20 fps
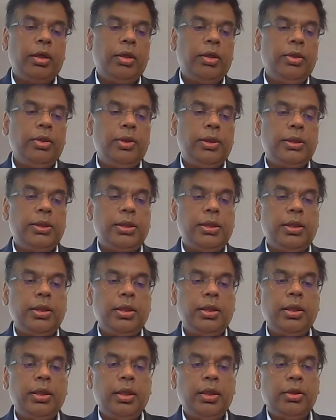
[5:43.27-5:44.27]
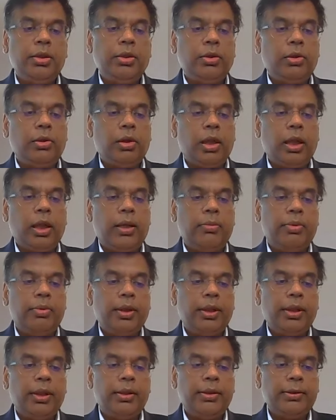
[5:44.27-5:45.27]
US and India to
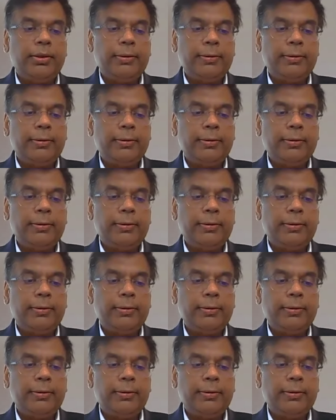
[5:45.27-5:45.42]
collaborate.